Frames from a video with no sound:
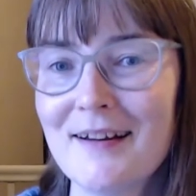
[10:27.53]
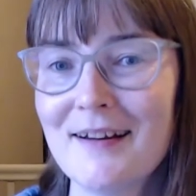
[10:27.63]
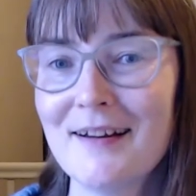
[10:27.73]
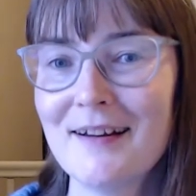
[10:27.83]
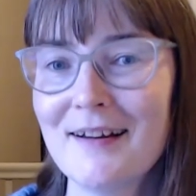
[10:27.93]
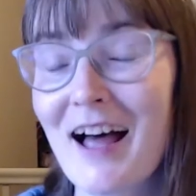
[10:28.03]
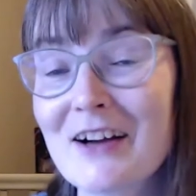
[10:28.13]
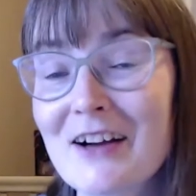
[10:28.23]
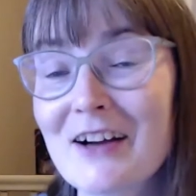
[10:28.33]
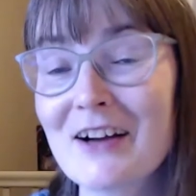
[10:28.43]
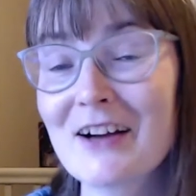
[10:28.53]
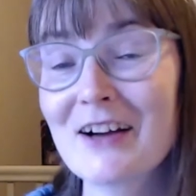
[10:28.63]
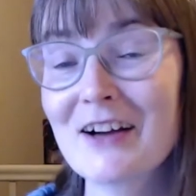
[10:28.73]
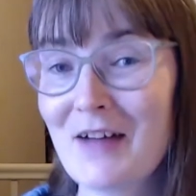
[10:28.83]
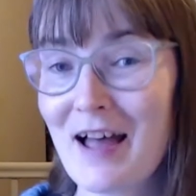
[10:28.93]
They actually
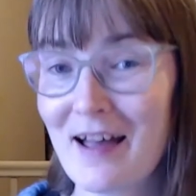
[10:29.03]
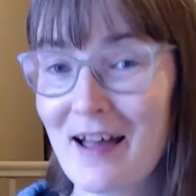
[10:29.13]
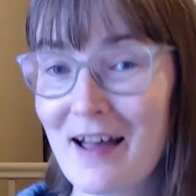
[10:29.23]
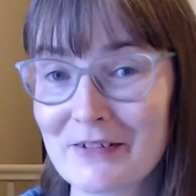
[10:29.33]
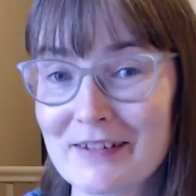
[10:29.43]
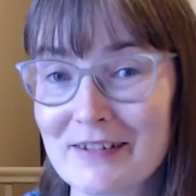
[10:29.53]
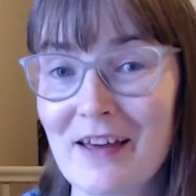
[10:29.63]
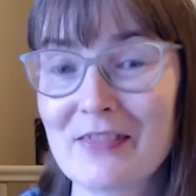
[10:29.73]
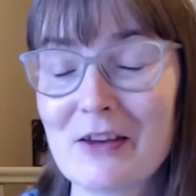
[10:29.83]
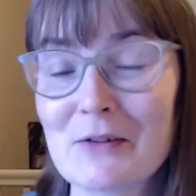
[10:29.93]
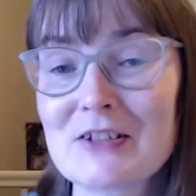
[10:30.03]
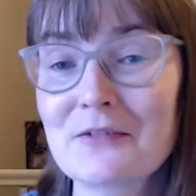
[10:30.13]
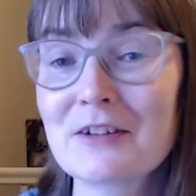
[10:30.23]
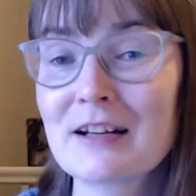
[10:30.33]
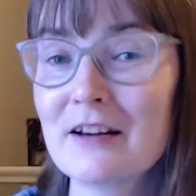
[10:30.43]
found that there was
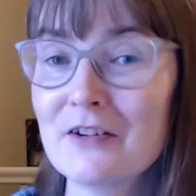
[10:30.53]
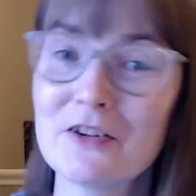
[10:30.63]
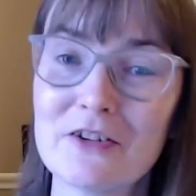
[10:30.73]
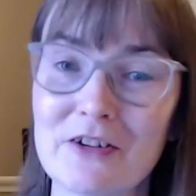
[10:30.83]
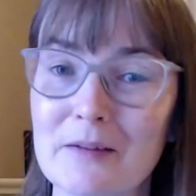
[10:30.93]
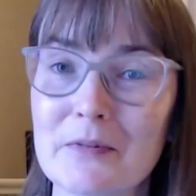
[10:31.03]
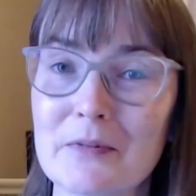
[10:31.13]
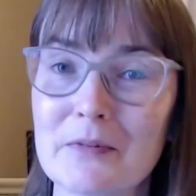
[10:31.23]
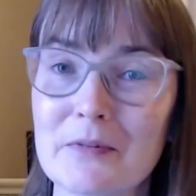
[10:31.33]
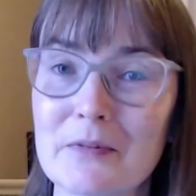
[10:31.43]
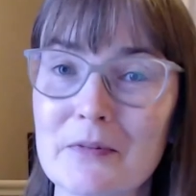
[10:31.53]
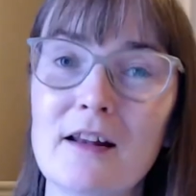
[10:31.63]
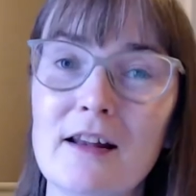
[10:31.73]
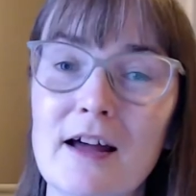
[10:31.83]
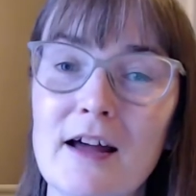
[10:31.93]
a relationship between
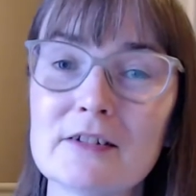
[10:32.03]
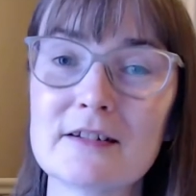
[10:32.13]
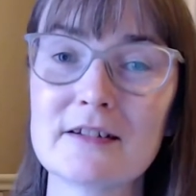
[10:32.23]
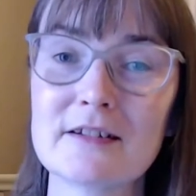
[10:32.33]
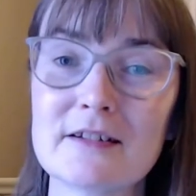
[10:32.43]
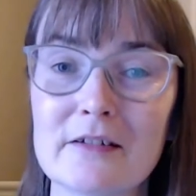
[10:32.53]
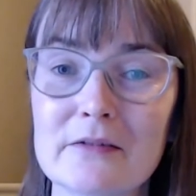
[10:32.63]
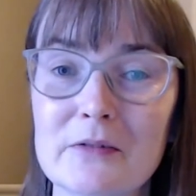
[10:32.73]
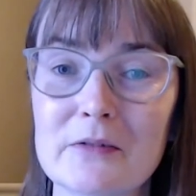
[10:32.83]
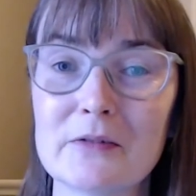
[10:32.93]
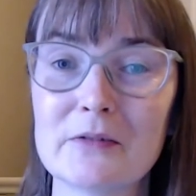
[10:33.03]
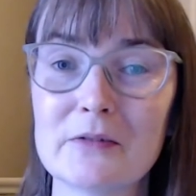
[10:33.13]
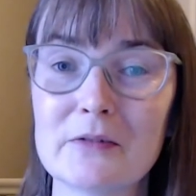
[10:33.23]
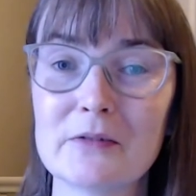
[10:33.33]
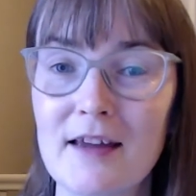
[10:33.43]
the levels of
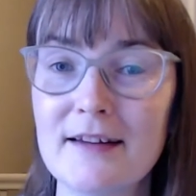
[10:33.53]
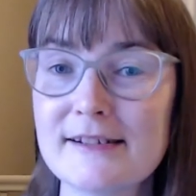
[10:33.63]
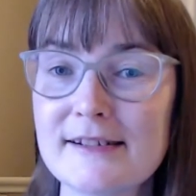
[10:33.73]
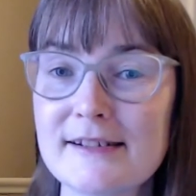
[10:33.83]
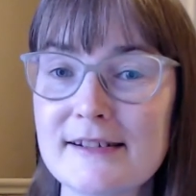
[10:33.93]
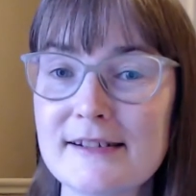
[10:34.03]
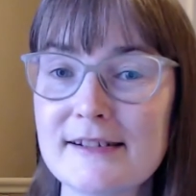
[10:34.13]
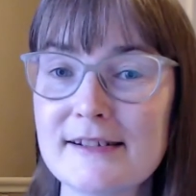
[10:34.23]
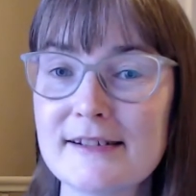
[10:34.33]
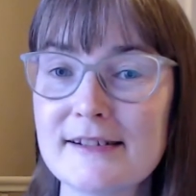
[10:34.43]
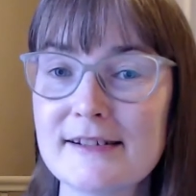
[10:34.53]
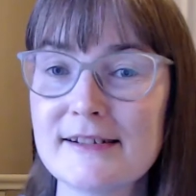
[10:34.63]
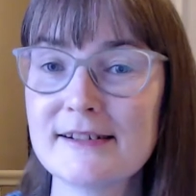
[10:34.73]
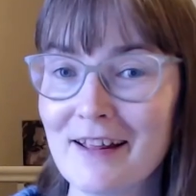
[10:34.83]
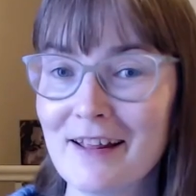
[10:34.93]
1,8-cineol
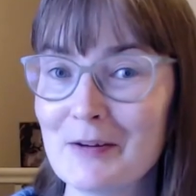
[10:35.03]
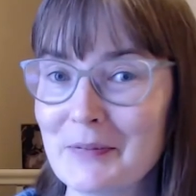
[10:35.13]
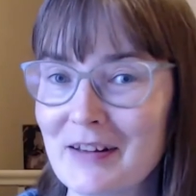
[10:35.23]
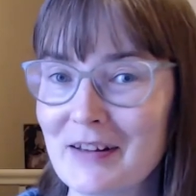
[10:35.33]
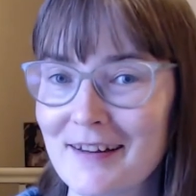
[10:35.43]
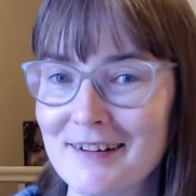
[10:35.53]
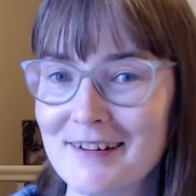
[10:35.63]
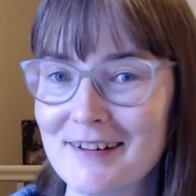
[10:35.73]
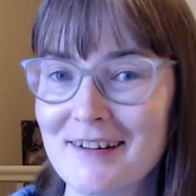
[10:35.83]
in the blood